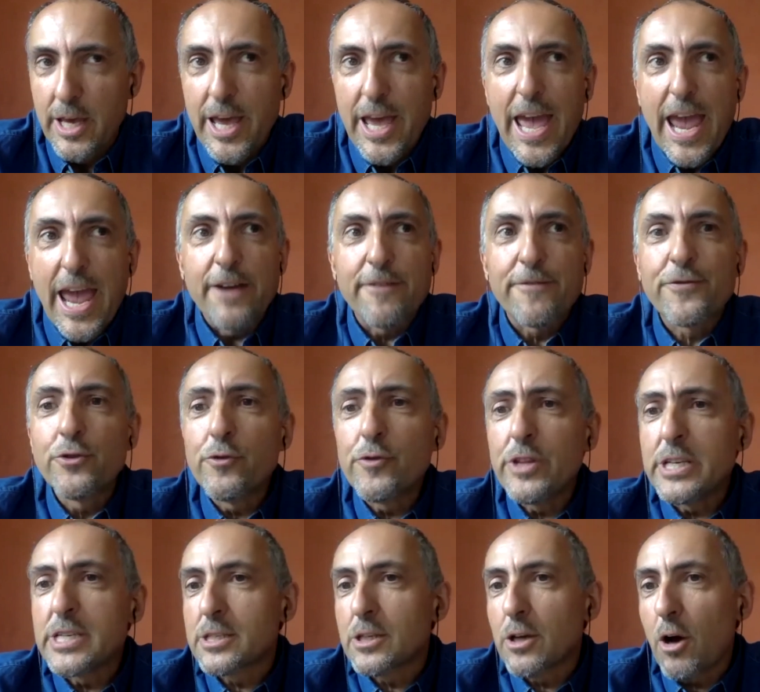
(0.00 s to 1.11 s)
And through
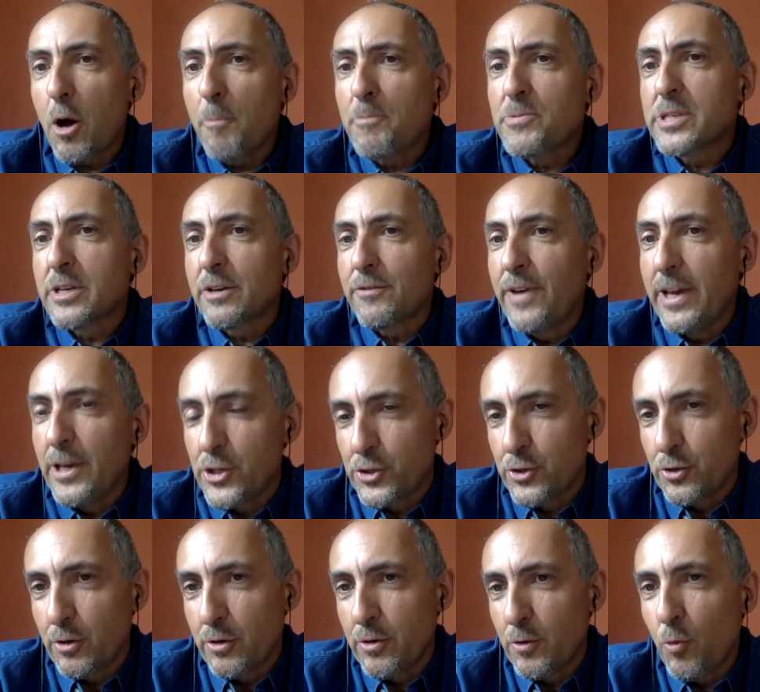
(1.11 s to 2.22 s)
this
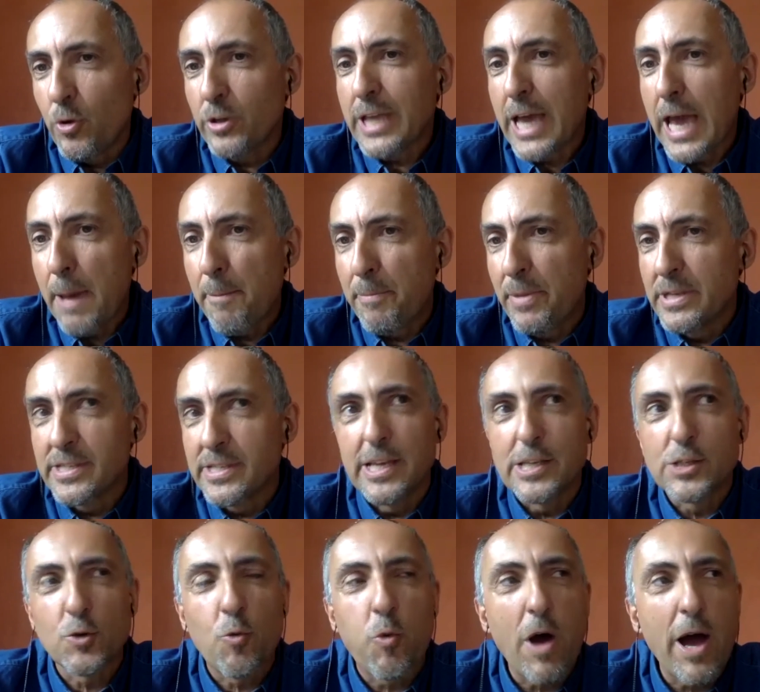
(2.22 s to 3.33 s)
observation, what happens is
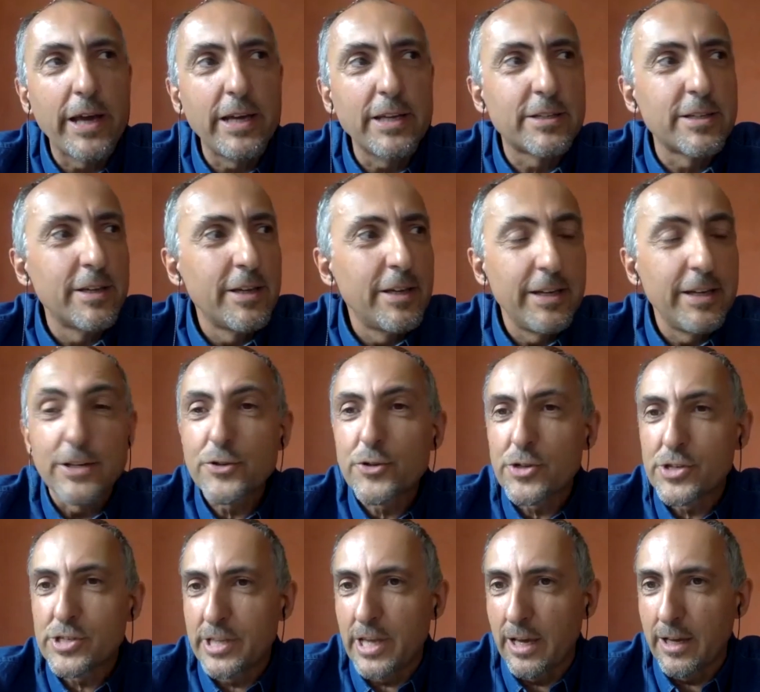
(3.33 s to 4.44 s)
quite
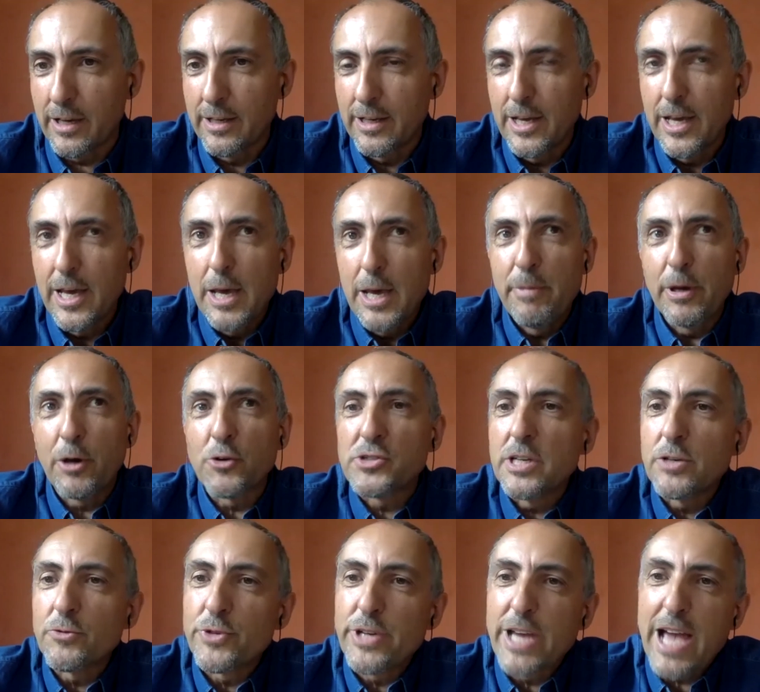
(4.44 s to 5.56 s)
interesting, because in
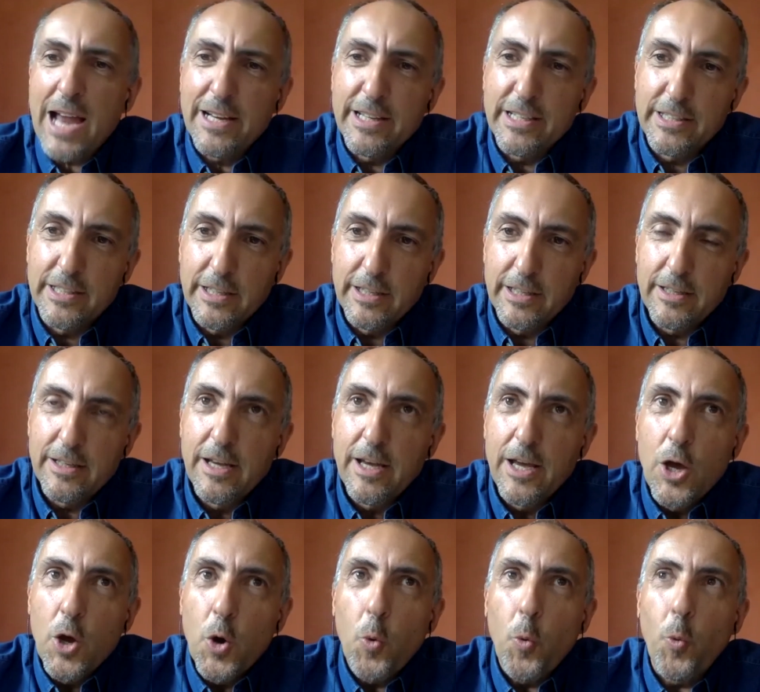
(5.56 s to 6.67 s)
reality,
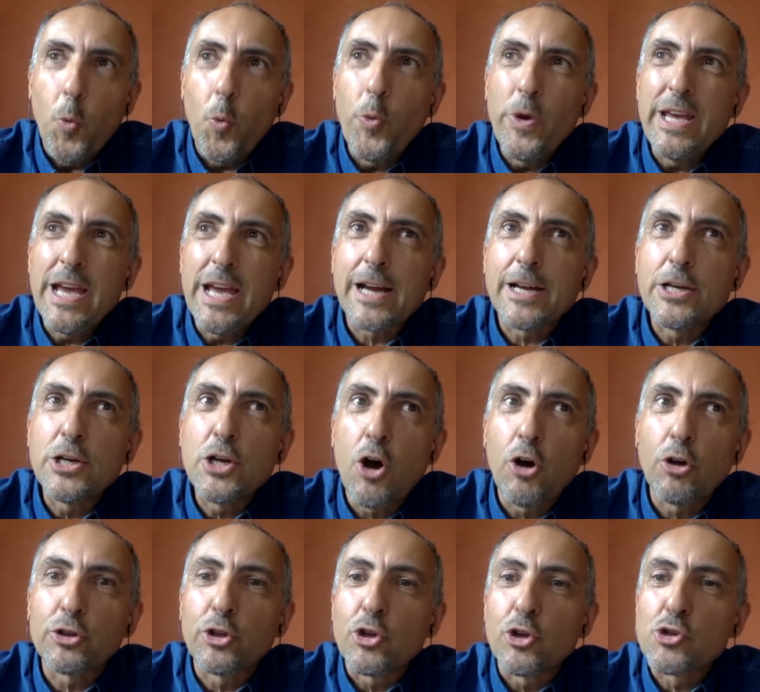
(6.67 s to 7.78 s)
we are not
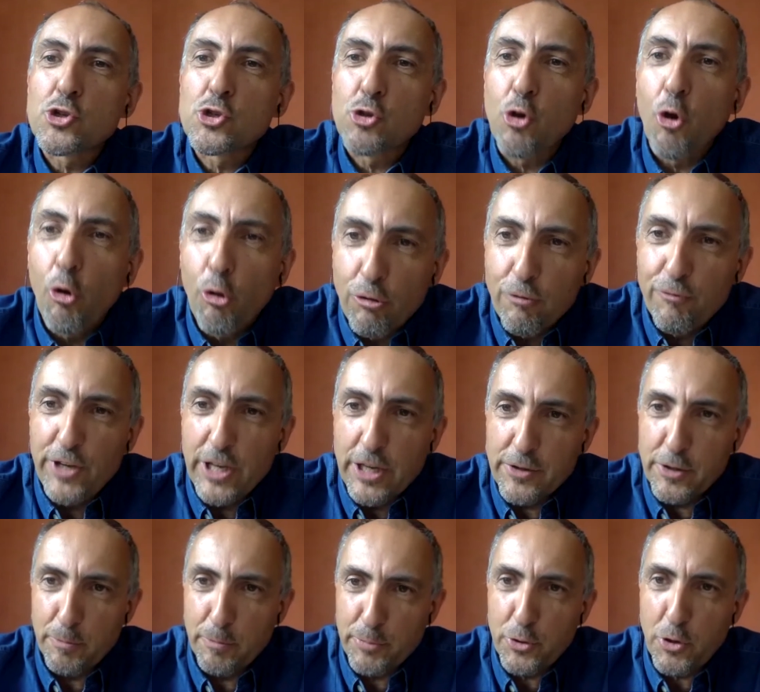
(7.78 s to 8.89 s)
solving the
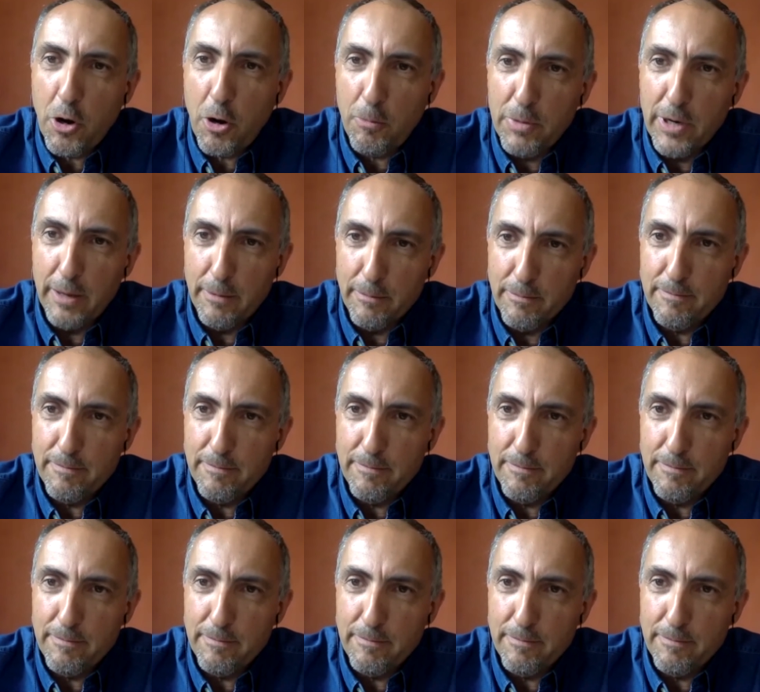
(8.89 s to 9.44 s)
problem.